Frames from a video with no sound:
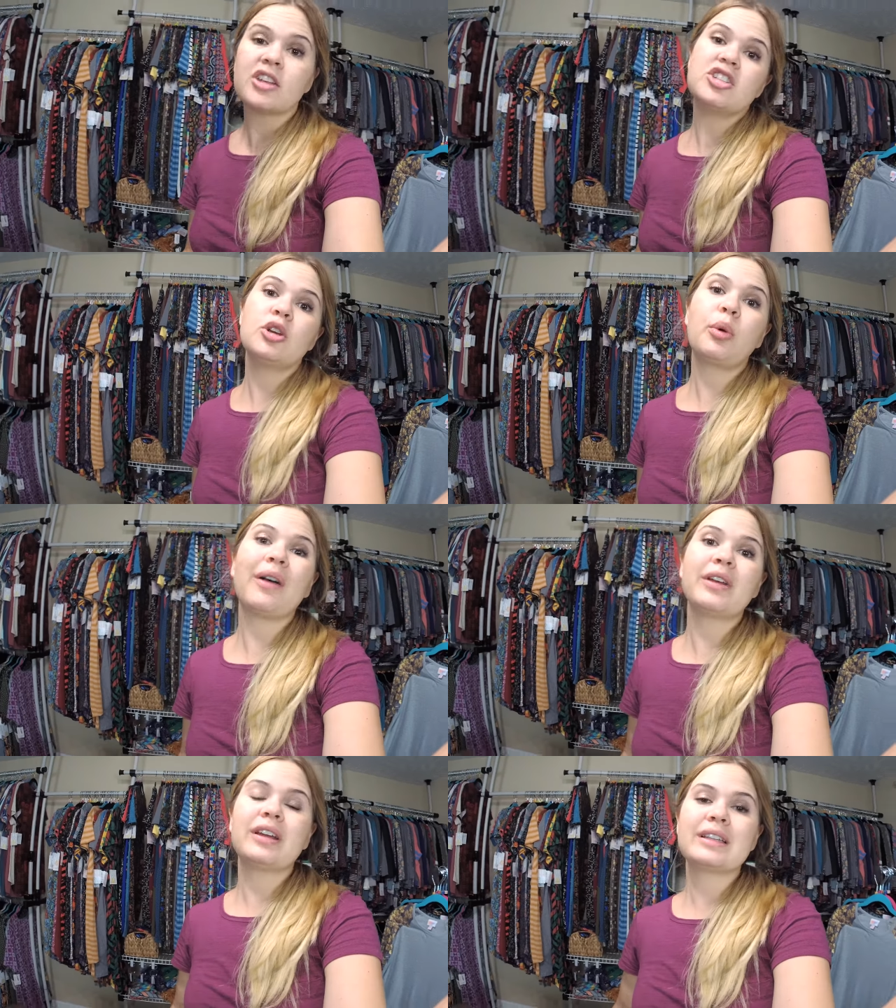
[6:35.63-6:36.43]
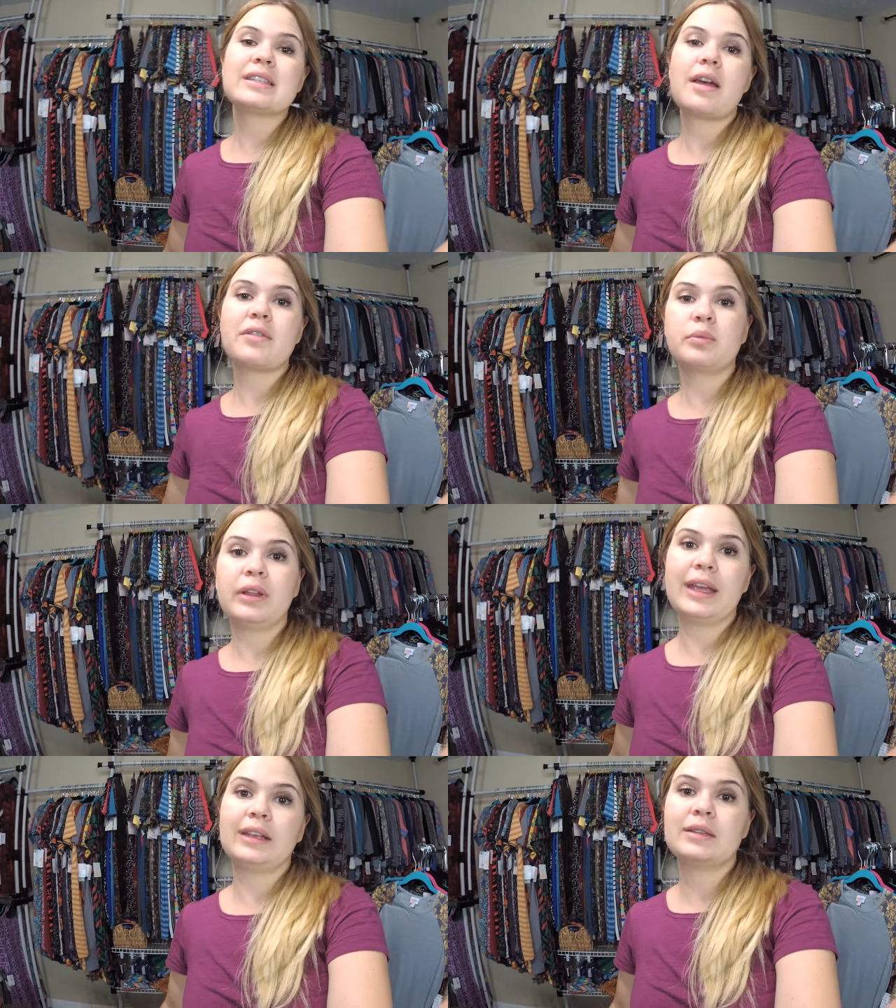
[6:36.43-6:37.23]
So you probably could get seven
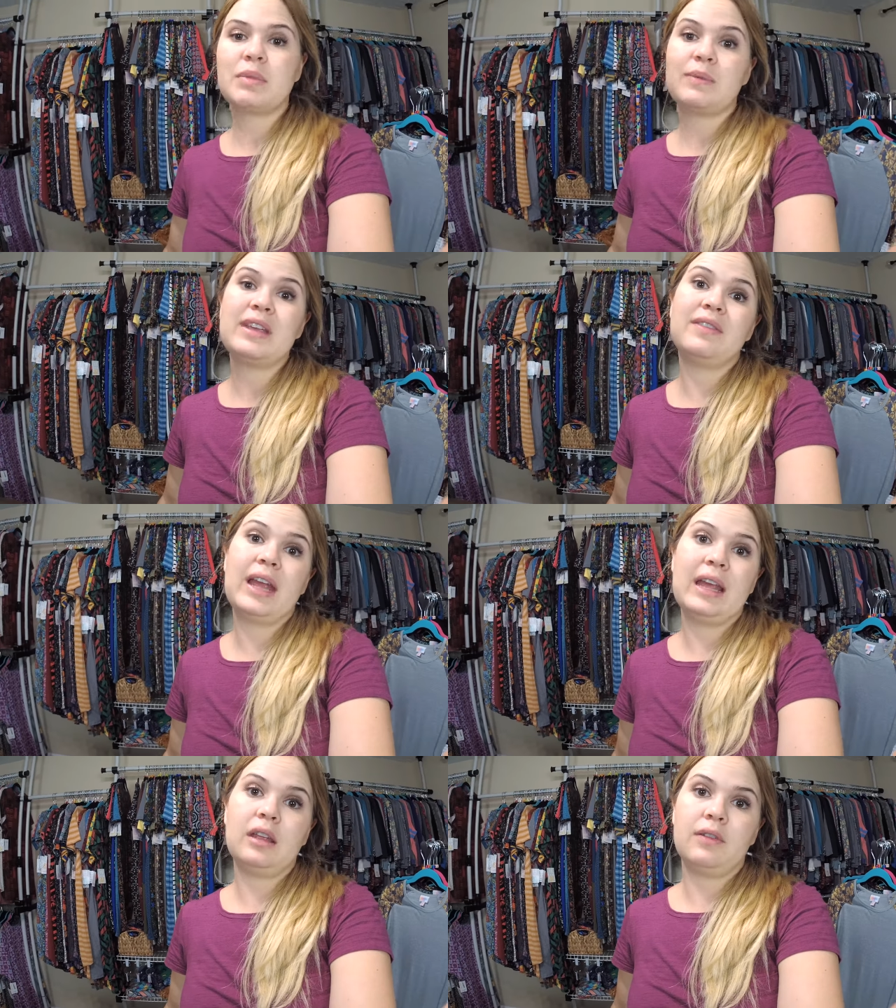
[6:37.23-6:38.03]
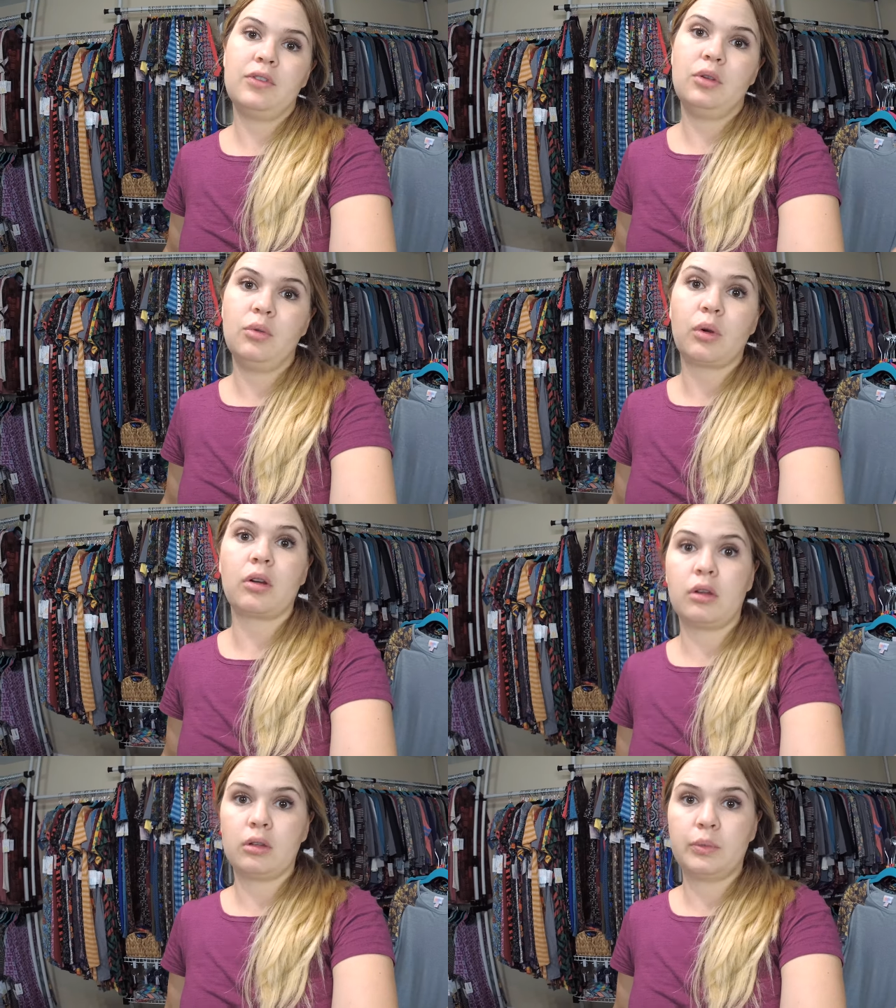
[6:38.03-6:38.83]
planks, maybe even eight if you
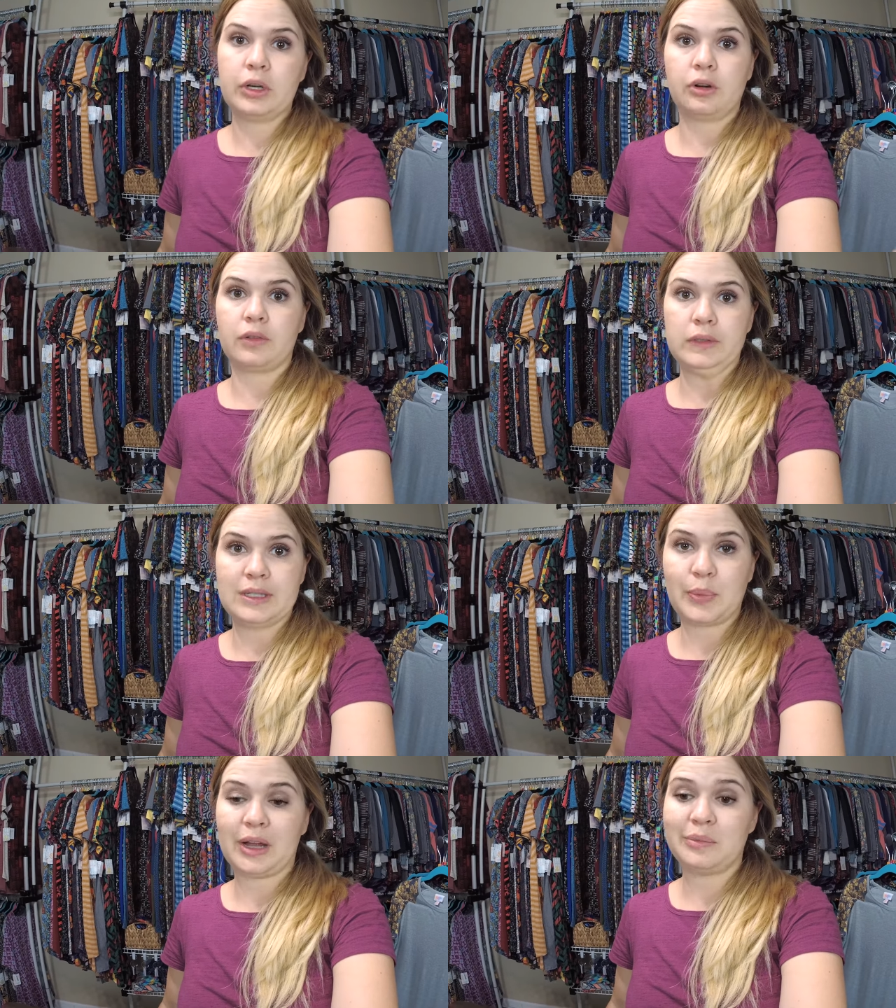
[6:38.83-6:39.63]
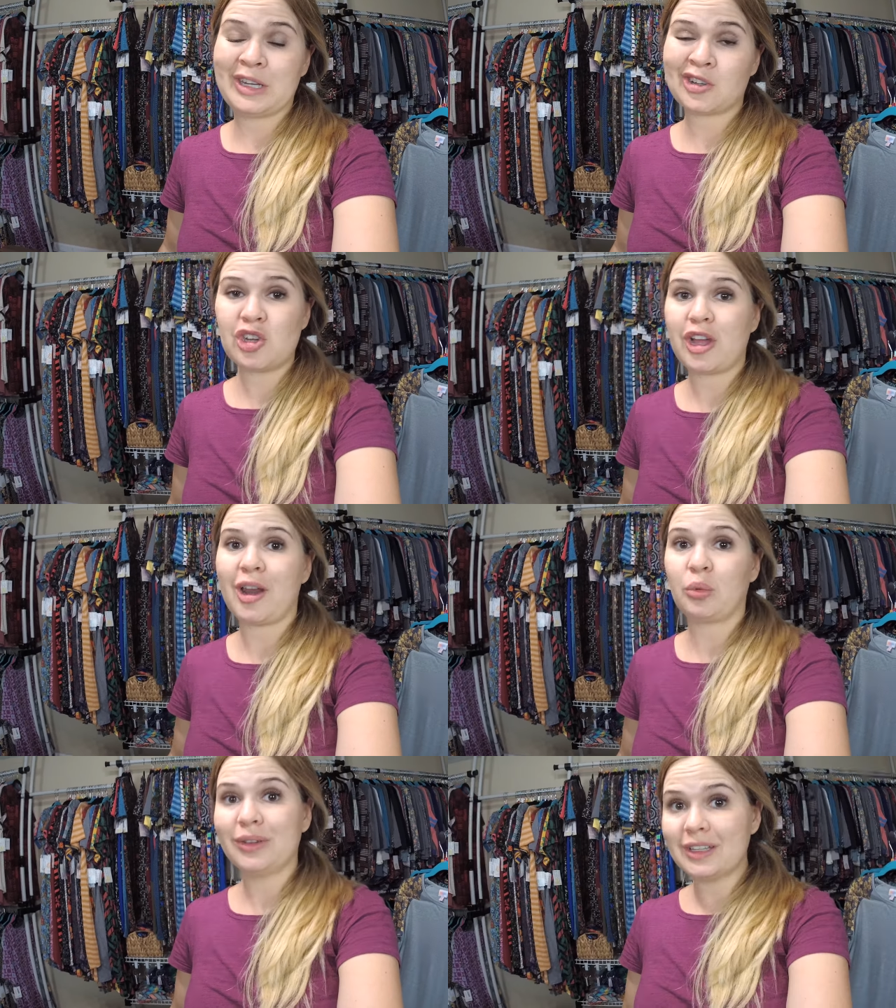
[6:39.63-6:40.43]
were a little bit nervous about it. Make sure you
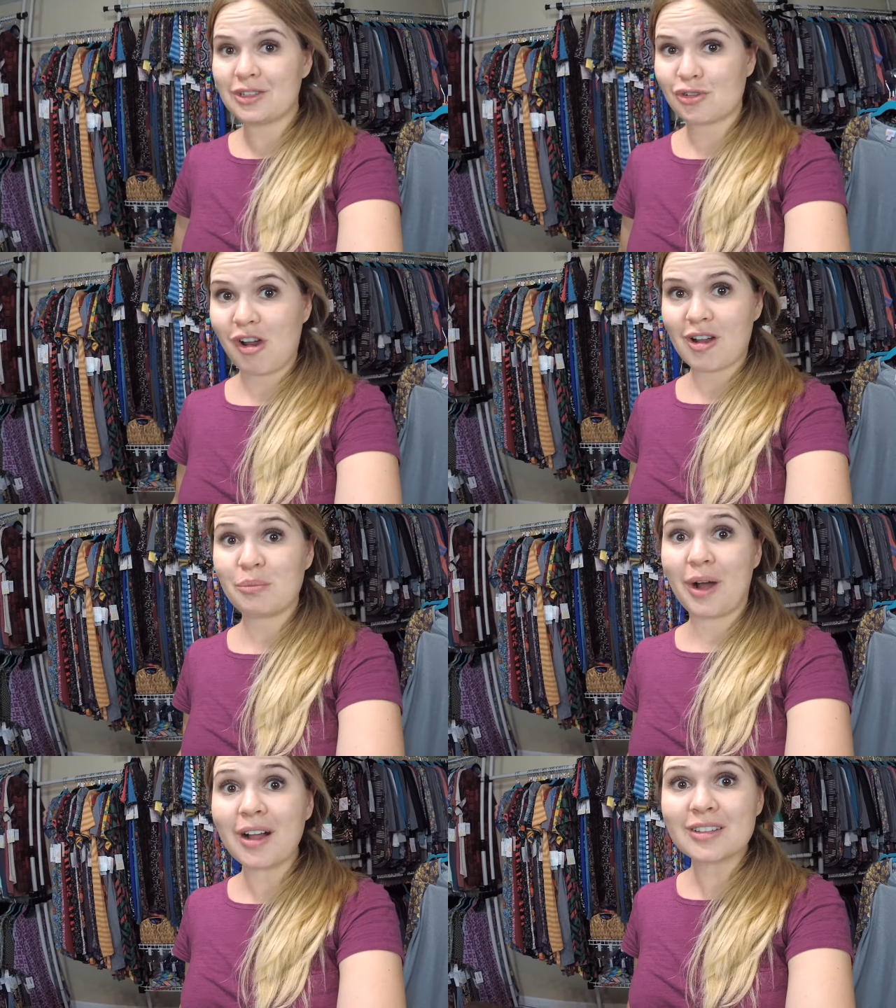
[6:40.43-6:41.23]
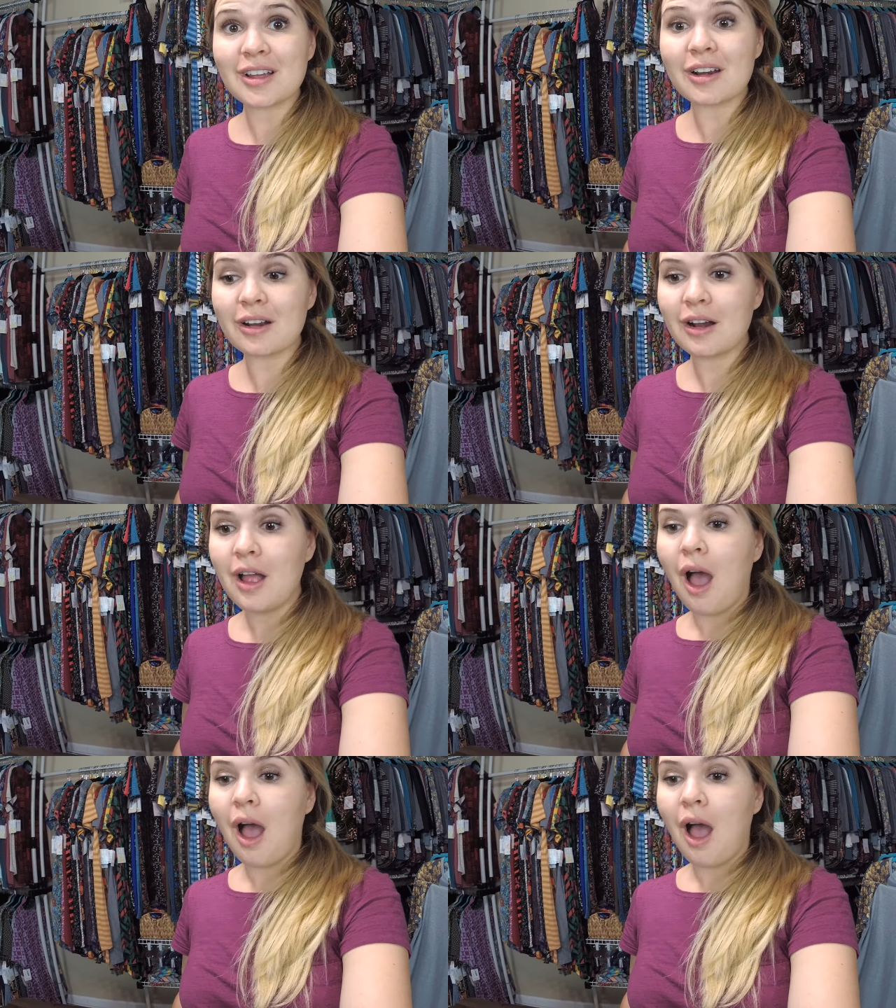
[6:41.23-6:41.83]
got a really strong box cutter.